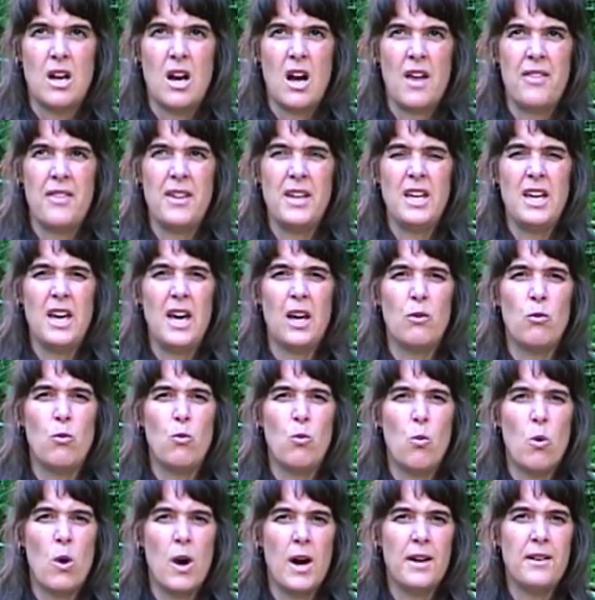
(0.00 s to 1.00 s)
I think he
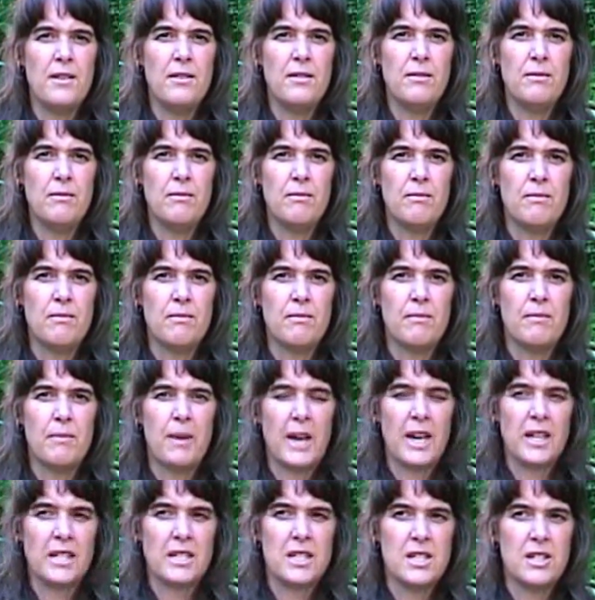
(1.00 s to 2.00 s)
had 1
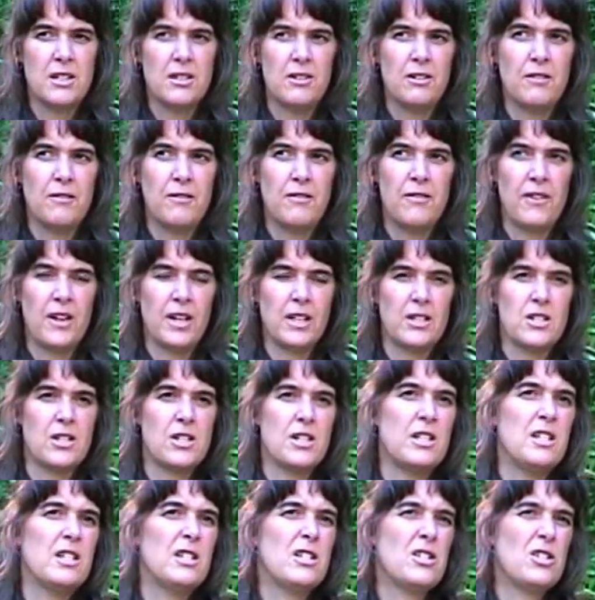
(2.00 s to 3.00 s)
bacterial
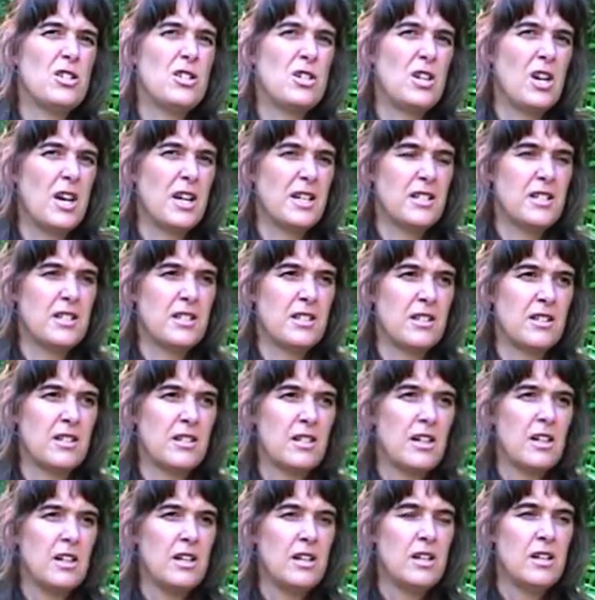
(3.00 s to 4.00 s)
infection in his chest
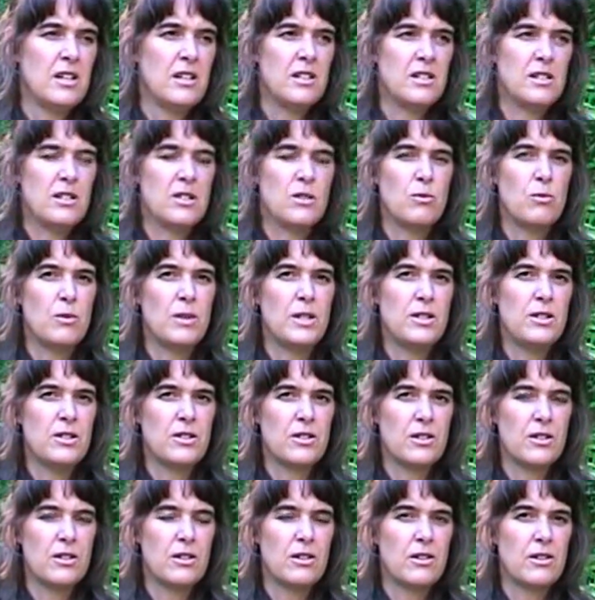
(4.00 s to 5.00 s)
this
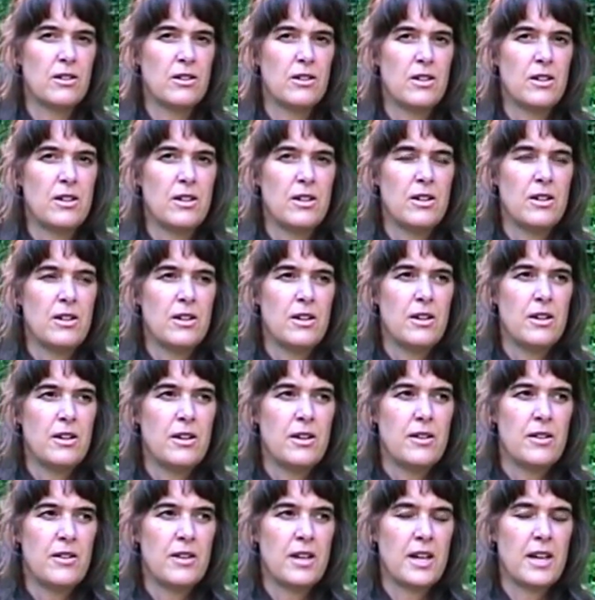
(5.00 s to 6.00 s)
winter
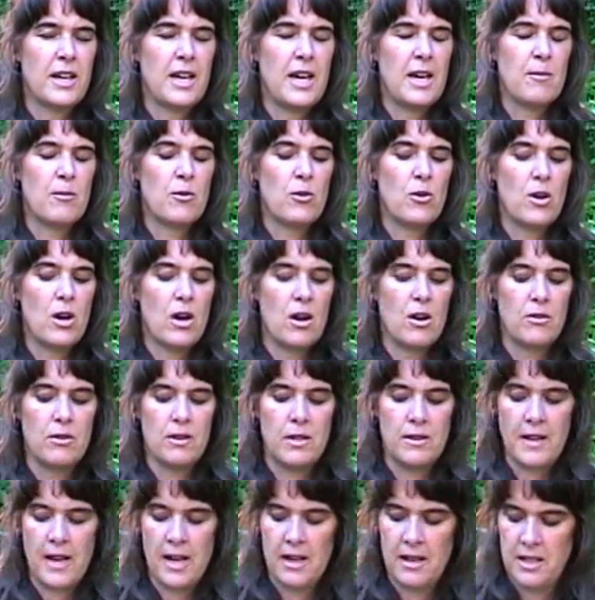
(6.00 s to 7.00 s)
that came around,
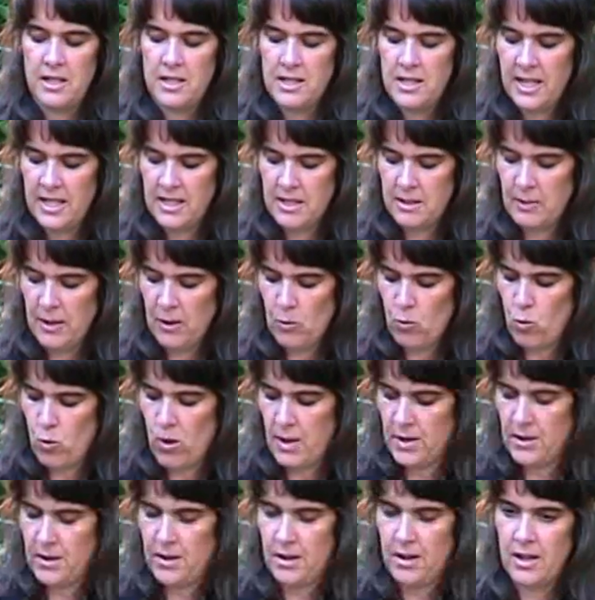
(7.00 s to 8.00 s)
and that he gets like
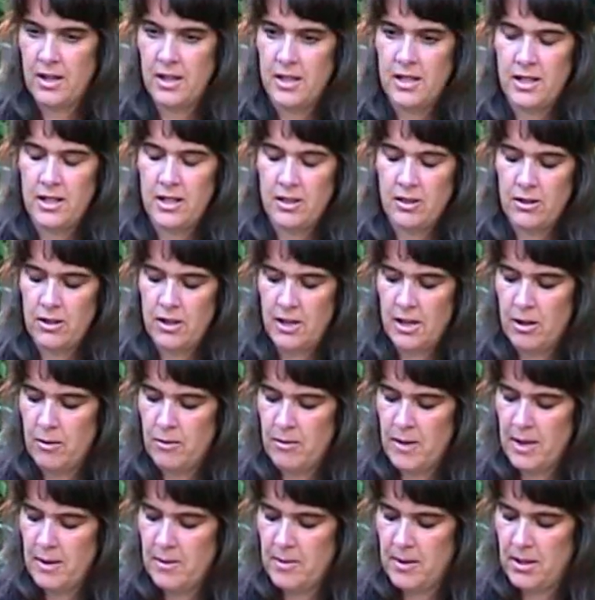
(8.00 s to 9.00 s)
1 thing a year now,
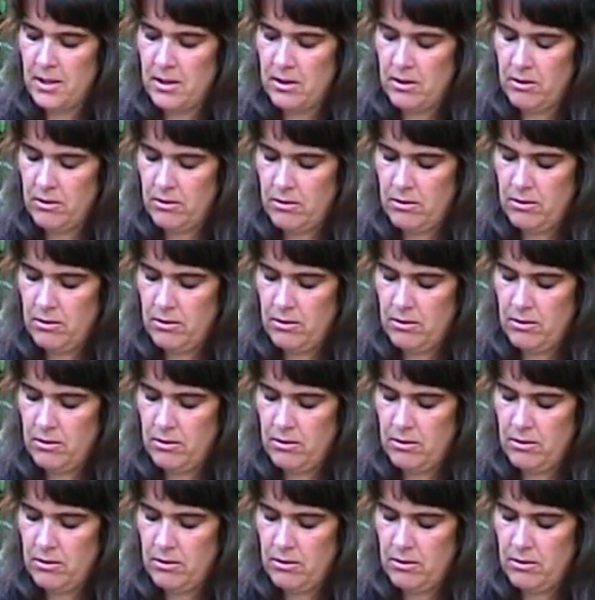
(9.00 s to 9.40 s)
maybe.